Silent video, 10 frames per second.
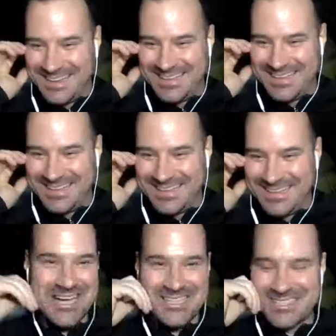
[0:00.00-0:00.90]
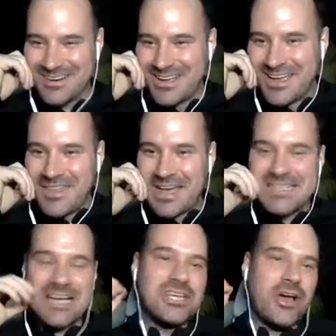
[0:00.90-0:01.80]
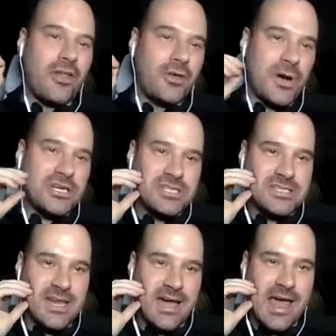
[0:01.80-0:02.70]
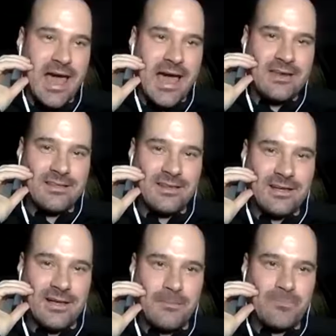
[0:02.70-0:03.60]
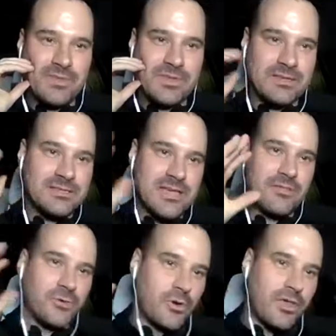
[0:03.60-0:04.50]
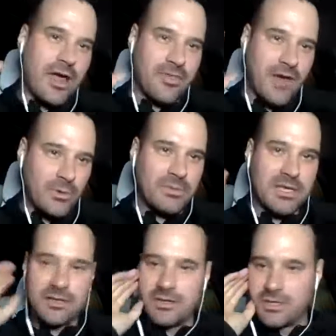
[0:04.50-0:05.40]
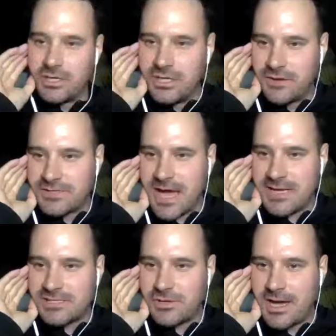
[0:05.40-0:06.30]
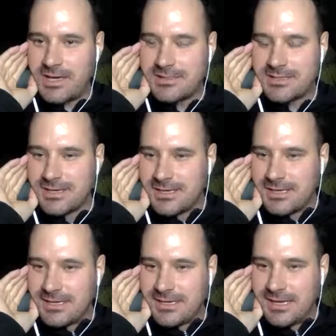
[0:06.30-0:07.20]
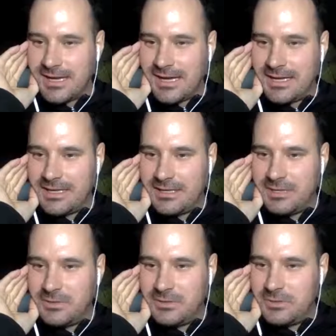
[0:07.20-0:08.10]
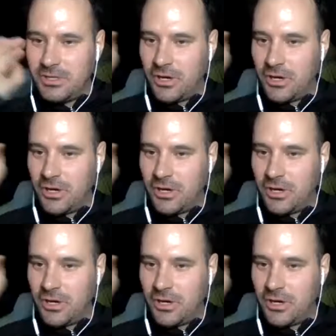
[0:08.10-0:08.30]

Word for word: in the uh, chats there. That's actually all the questions that I had um, sent through that I thought would be good enough to ask you guys. Uh, you know,